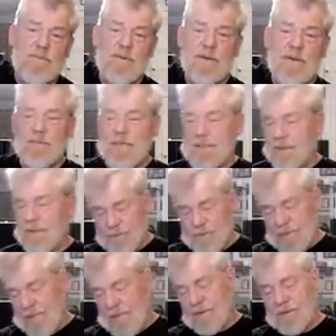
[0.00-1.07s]
The material
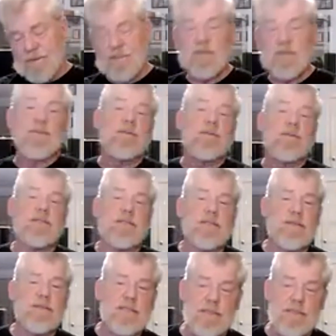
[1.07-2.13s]
matters, the purpose you're
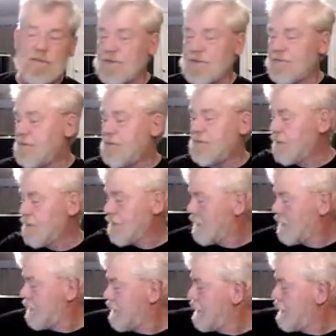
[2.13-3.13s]
going to use it for.